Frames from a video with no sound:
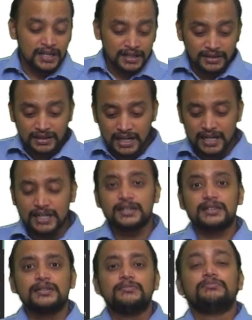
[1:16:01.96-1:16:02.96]

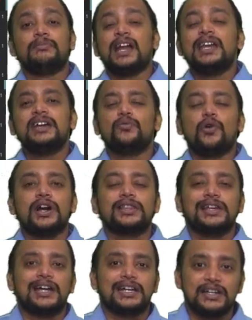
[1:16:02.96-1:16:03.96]
these money what
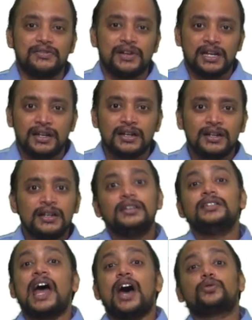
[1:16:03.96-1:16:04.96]
they are giving,
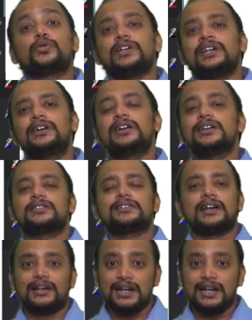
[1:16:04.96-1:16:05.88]
they have to increase that.